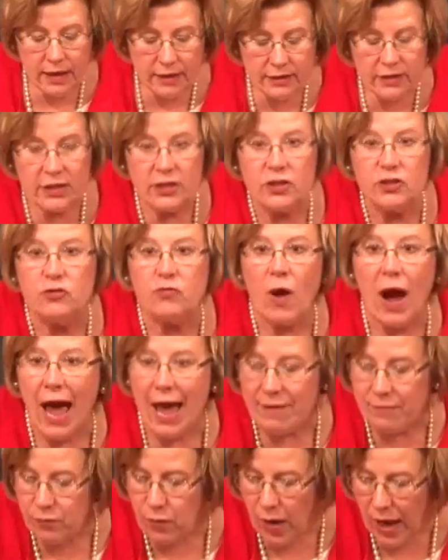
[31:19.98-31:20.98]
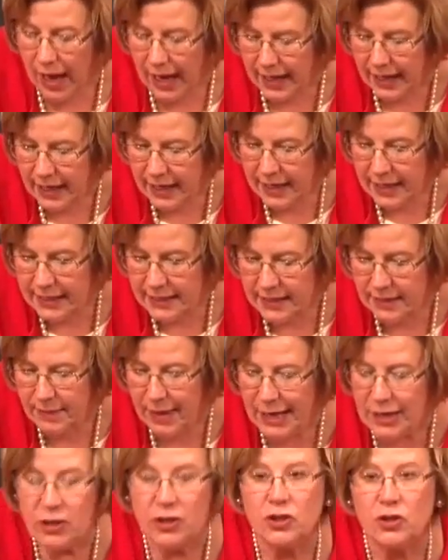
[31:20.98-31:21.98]
to the driveway to
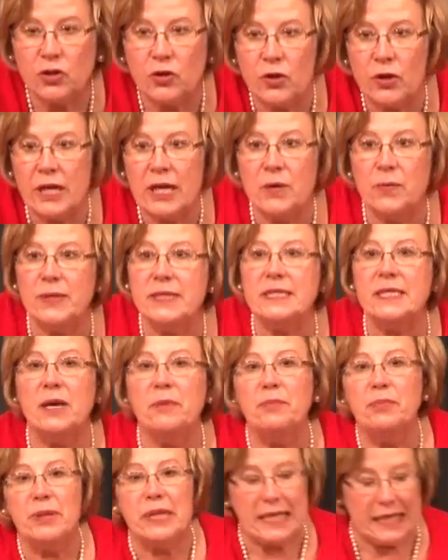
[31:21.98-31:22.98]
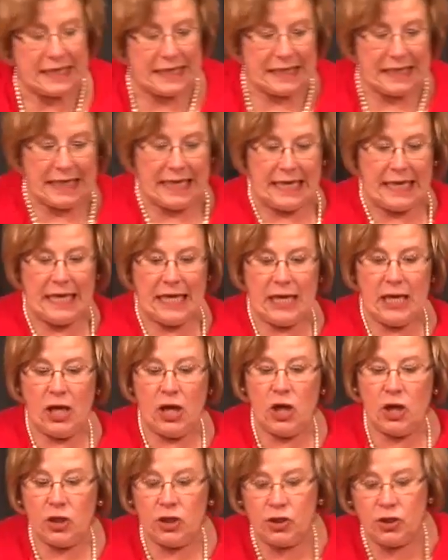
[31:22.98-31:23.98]
make sure it was completely
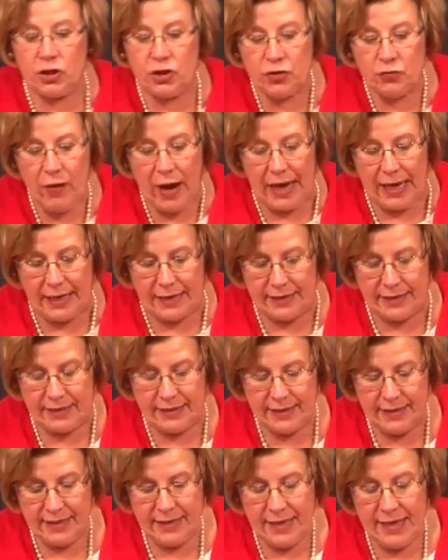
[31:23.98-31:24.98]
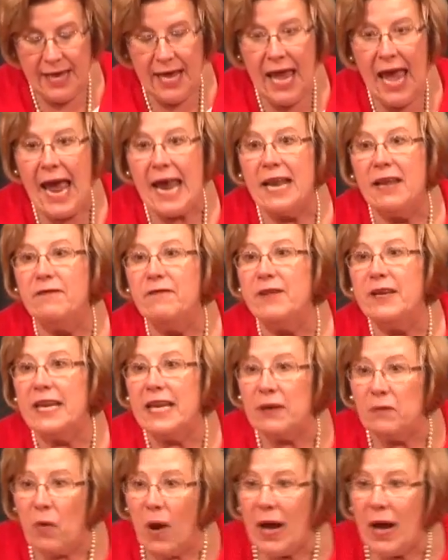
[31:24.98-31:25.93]
straight. And if it